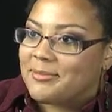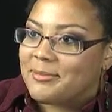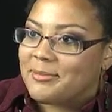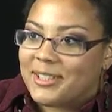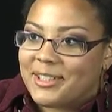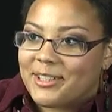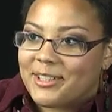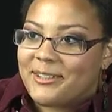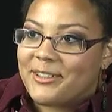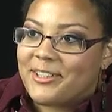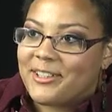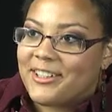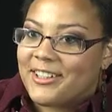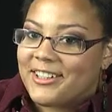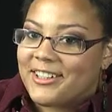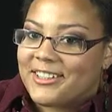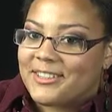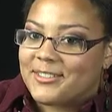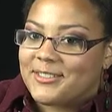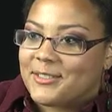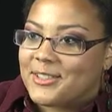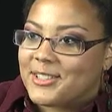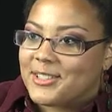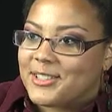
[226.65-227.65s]
I'm going to go to
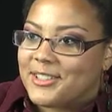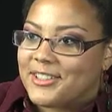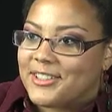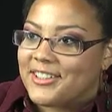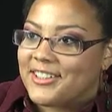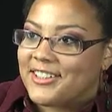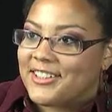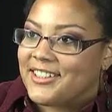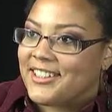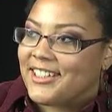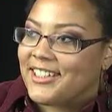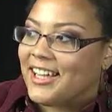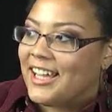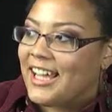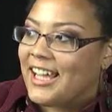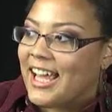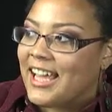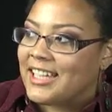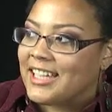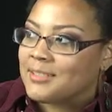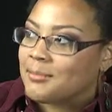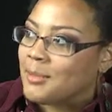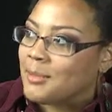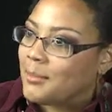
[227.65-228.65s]
college for sure. And I
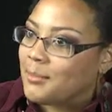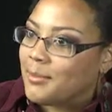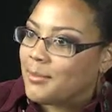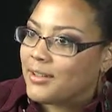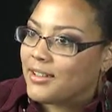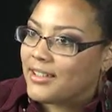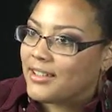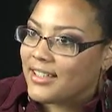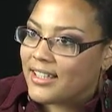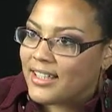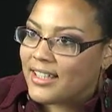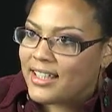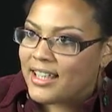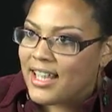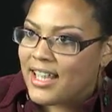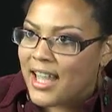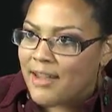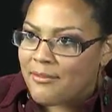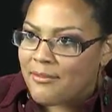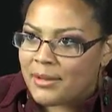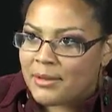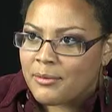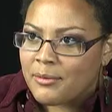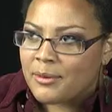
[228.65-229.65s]
ask people and like
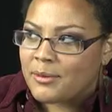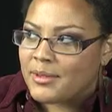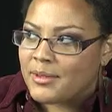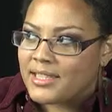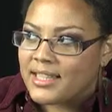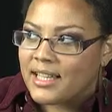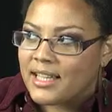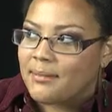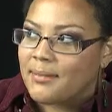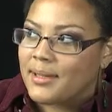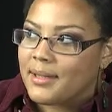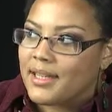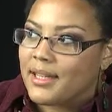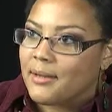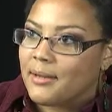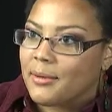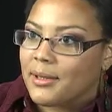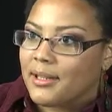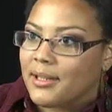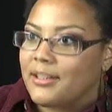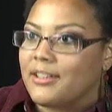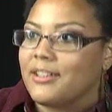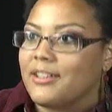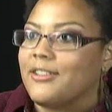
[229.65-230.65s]
everyone would tell me they
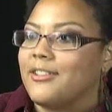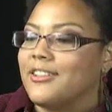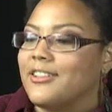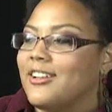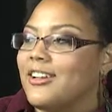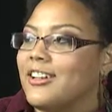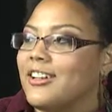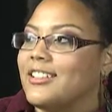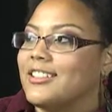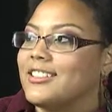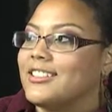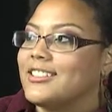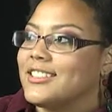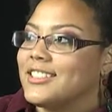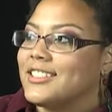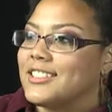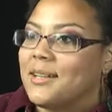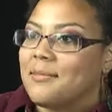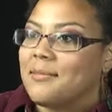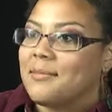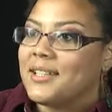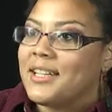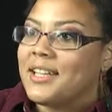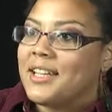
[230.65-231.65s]
were going to go to college
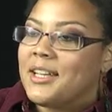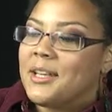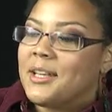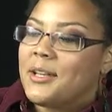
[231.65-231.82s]
except